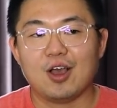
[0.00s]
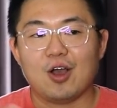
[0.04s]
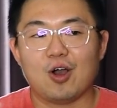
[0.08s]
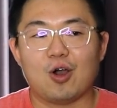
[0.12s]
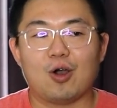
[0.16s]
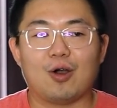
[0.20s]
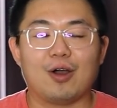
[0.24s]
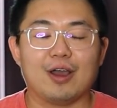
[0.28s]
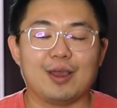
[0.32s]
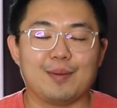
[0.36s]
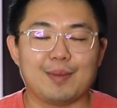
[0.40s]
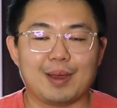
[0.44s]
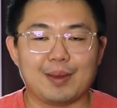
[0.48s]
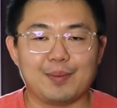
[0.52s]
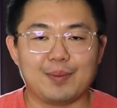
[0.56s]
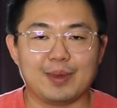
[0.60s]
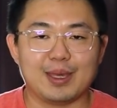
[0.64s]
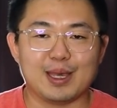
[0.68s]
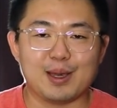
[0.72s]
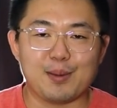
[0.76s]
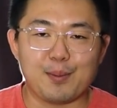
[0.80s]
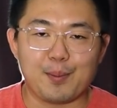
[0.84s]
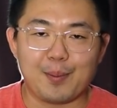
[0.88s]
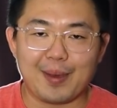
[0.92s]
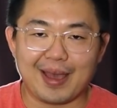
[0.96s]
Or it might
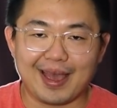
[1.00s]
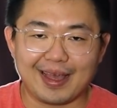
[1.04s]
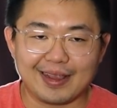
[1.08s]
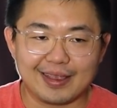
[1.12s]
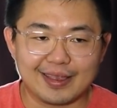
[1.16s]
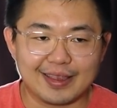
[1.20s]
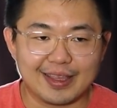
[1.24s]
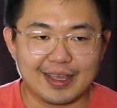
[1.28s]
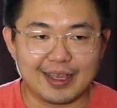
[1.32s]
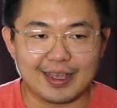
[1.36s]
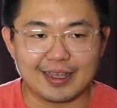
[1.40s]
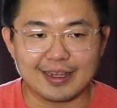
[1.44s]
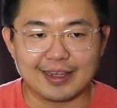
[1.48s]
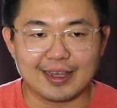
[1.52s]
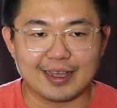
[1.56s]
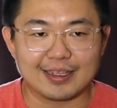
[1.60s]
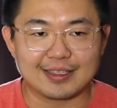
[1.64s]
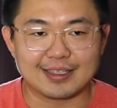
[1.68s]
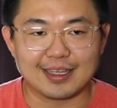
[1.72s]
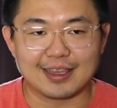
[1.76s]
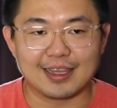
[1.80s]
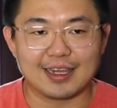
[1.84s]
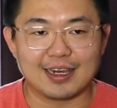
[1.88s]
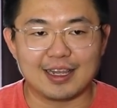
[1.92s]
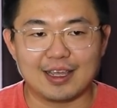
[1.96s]
be a bad thing, then
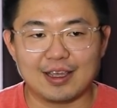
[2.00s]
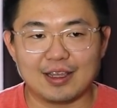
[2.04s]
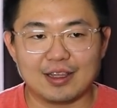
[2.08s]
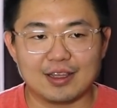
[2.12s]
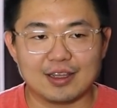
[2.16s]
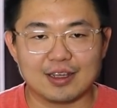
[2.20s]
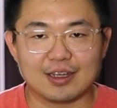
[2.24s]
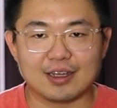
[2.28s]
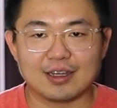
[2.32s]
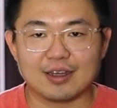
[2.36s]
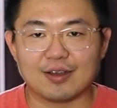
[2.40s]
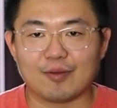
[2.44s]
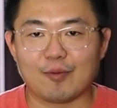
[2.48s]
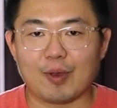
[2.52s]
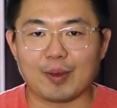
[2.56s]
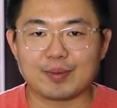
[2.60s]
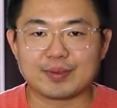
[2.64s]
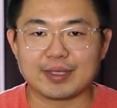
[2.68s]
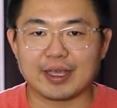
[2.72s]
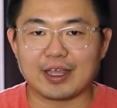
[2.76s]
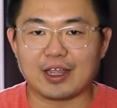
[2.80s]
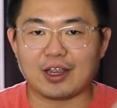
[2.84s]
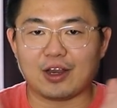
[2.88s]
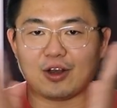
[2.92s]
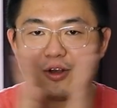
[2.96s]
suddenly the
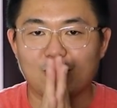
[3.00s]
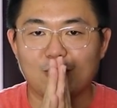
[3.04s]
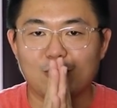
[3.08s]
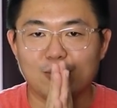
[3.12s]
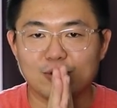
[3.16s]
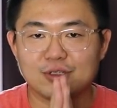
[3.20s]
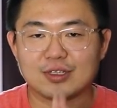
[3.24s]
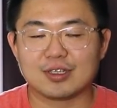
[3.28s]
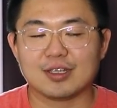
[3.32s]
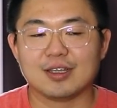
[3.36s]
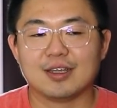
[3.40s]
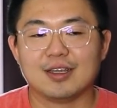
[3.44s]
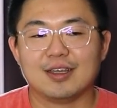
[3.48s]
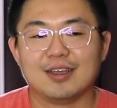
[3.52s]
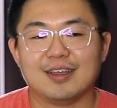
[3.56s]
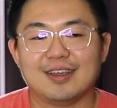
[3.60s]
website closed.